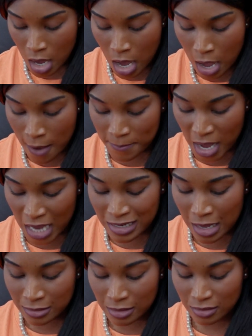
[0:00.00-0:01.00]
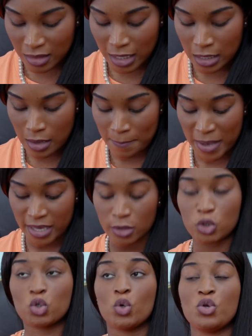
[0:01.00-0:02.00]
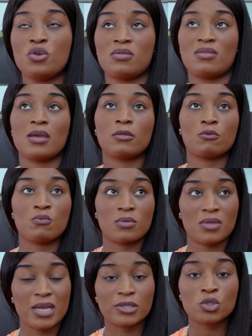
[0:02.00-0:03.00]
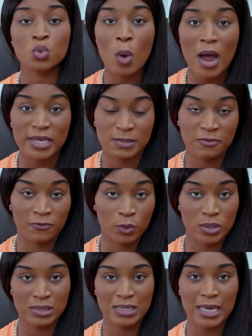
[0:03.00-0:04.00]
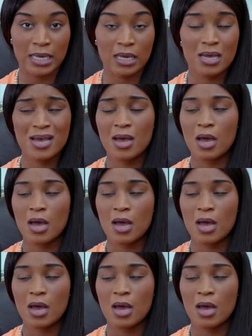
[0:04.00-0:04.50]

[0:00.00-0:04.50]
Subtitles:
Another thing, making sure you think through things twice before you say it.